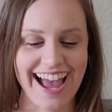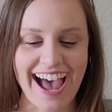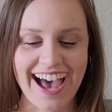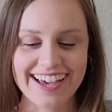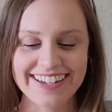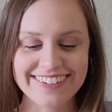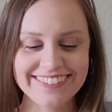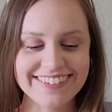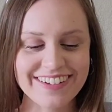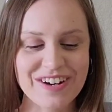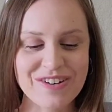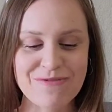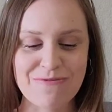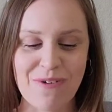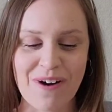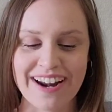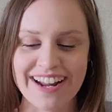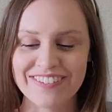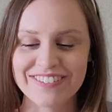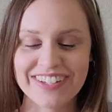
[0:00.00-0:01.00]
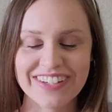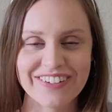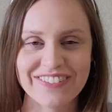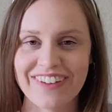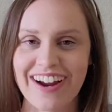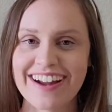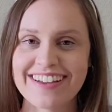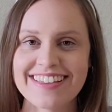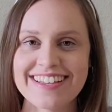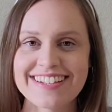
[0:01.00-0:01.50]
I don't know what I'm gonna
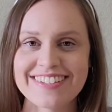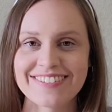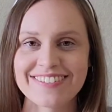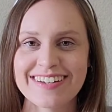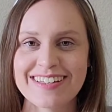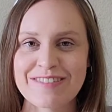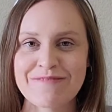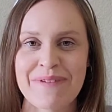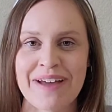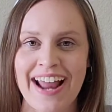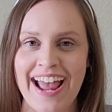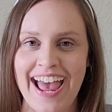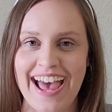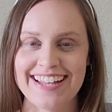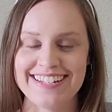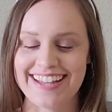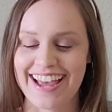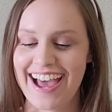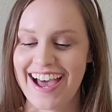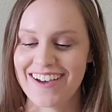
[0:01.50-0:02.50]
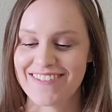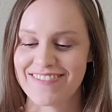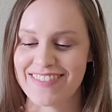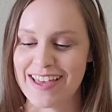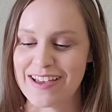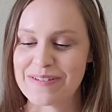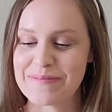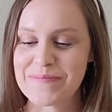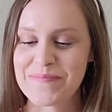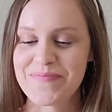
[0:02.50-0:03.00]
wear these with, but I had to have
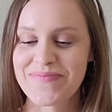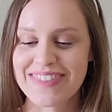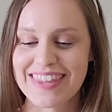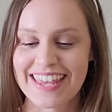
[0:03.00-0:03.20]
them.